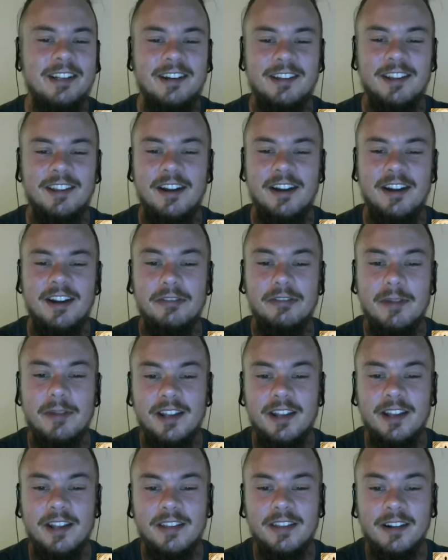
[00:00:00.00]
cut line from
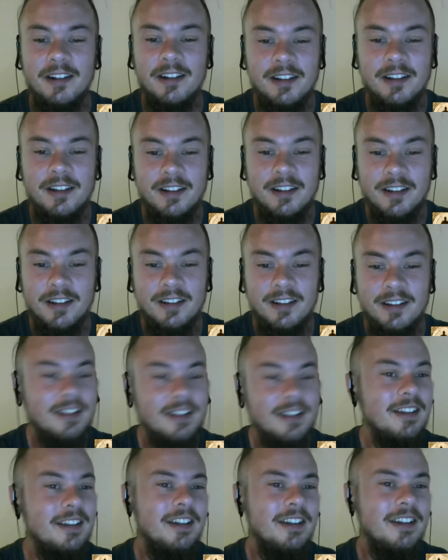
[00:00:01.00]
anything.
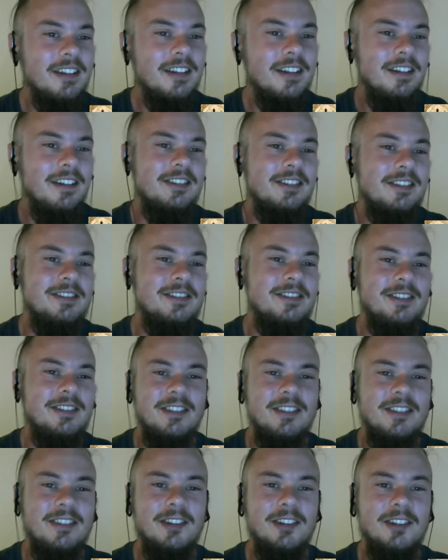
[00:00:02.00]
It's
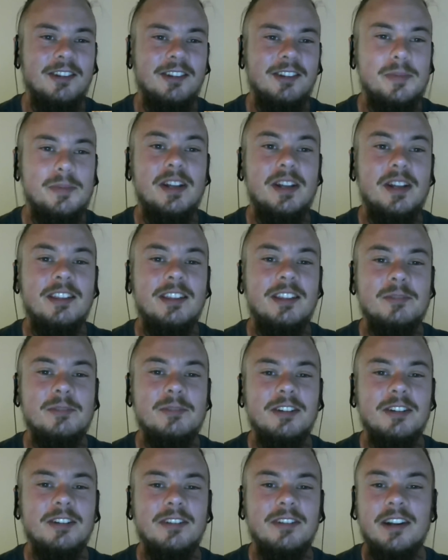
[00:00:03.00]
just the Large beneath
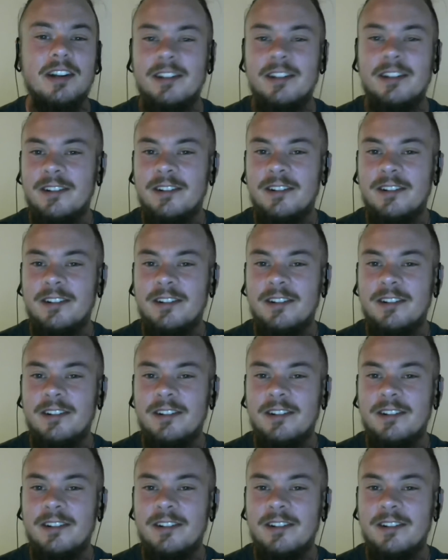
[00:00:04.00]
himself line.